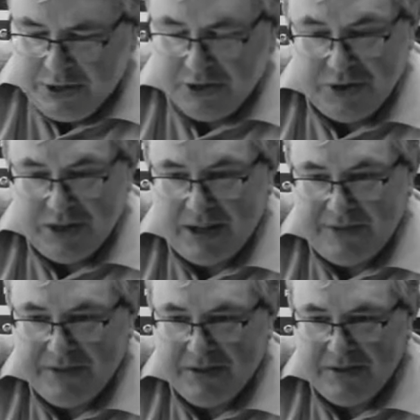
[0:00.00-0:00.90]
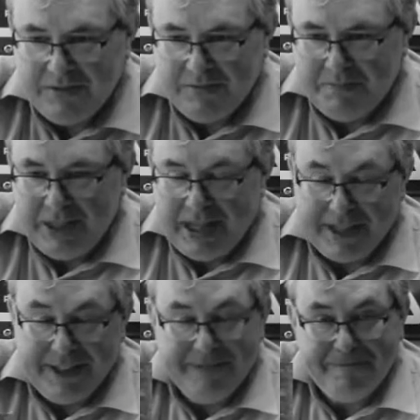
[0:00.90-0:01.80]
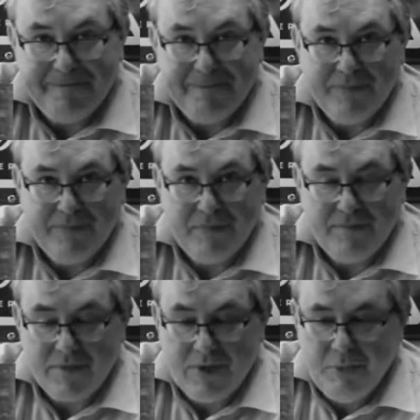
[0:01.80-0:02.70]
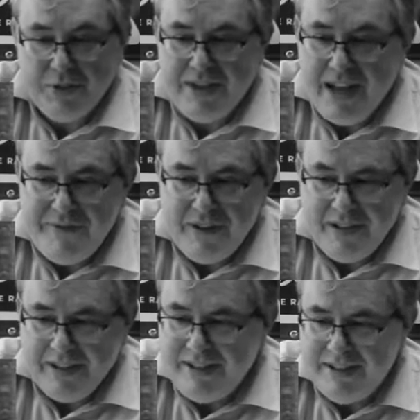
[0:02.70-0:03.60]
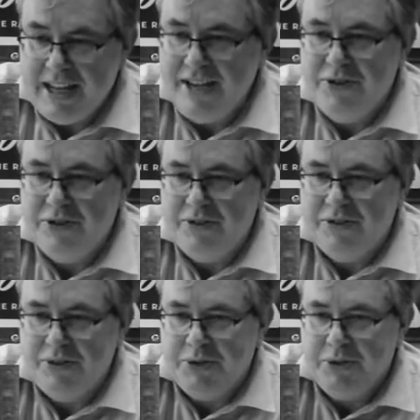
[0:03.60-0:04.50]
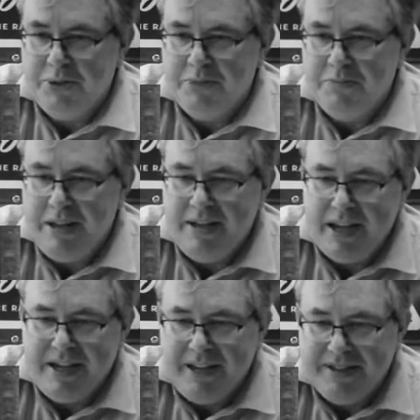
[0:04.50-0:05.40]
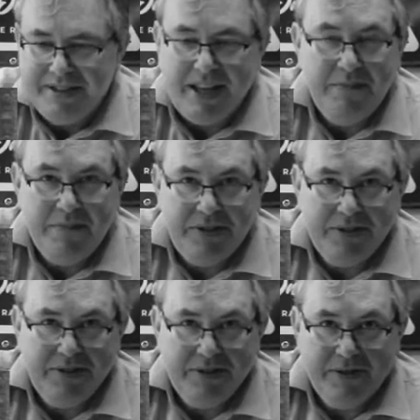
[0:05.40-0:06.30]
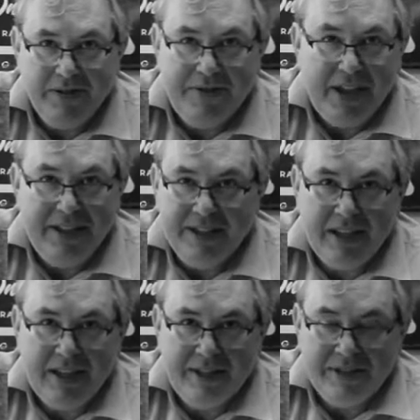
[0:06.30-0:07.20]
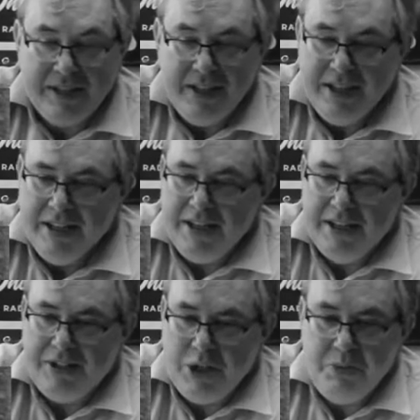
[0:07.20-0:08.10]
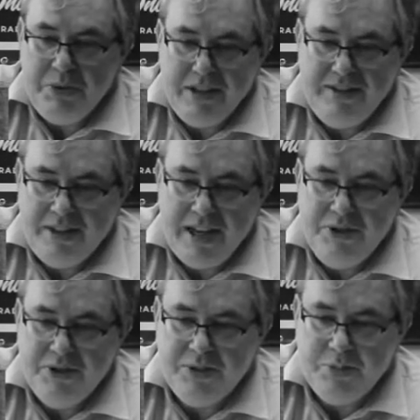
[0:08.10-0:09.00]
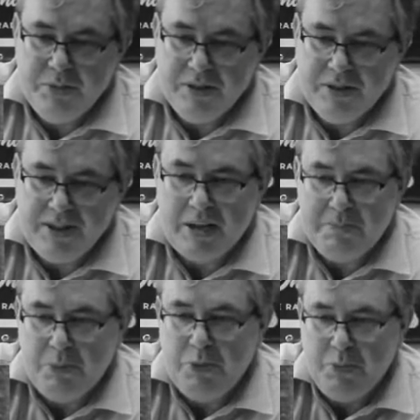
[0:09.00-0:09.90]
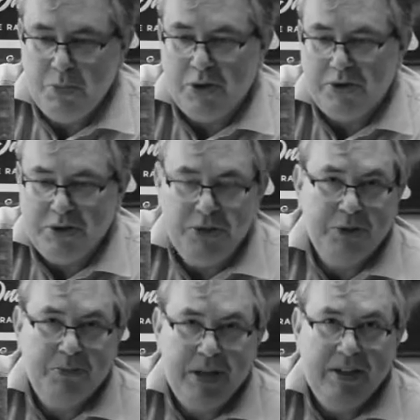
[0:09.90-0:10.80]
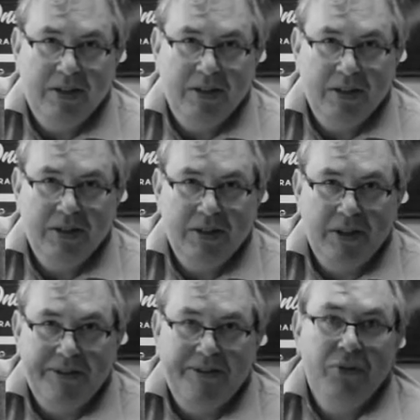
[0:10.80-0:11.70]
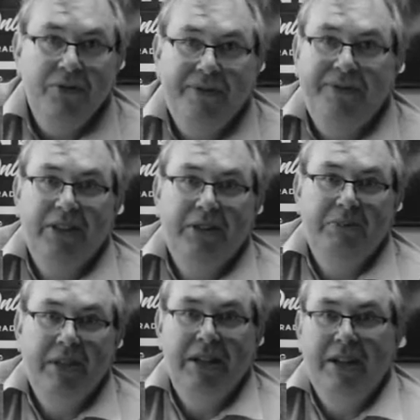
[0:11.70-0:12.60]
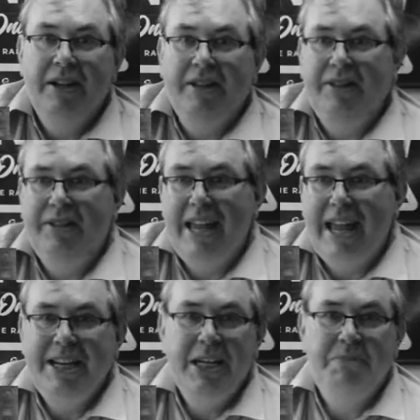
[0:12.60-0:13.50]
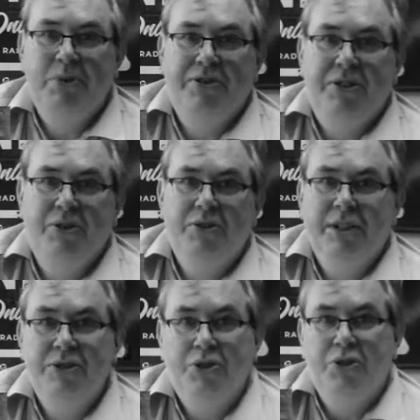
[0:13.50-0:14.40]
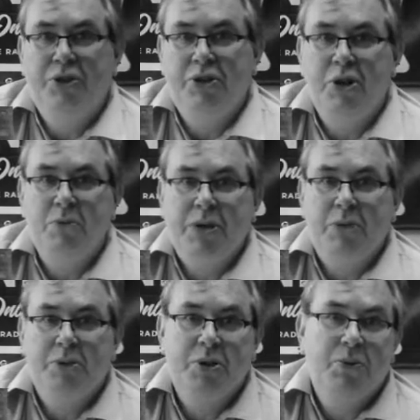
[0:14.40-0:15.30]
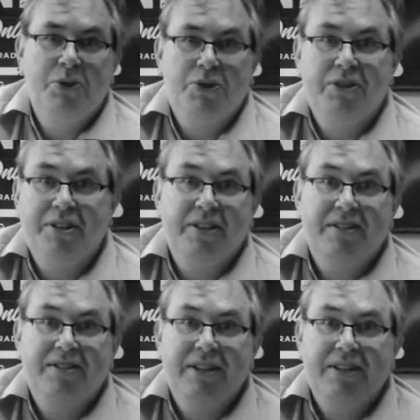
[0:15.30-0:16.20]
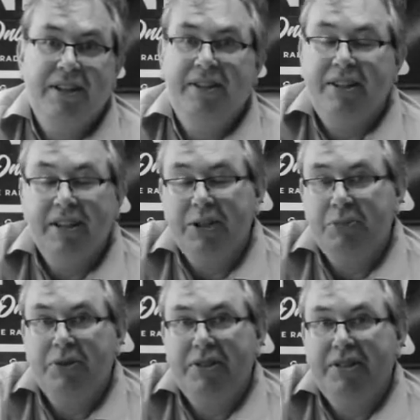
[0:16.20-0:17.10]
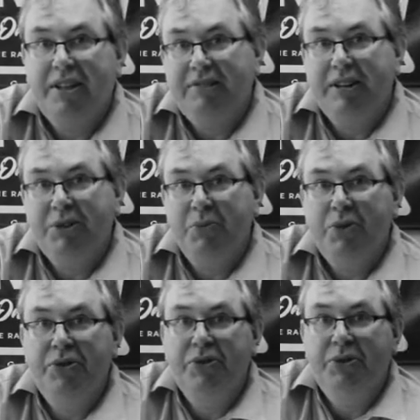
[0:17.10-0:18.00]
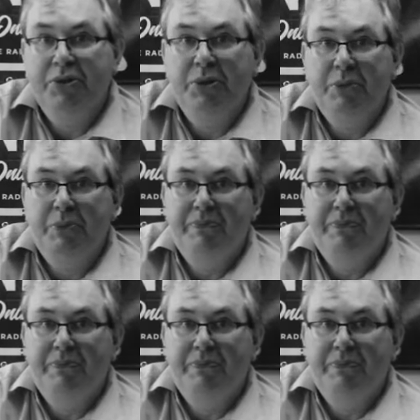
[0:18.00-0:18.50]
John Shaft black. It was never an intention to make any statement of any kind. The only intention at that point was to just make a fun film that anybody could enjoy going out to watch on a Saturday night. That is what the director wanted to do.